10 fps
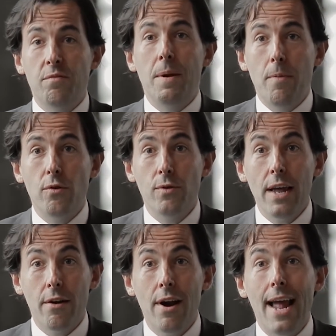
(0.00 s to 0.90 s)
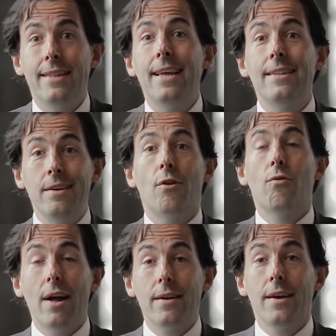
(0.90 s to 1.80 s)
people together and getting a
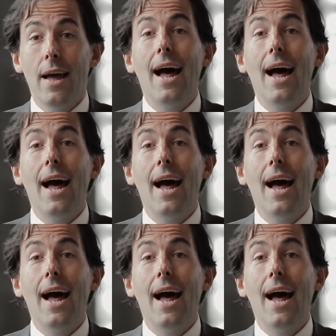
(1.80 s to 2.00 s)
crack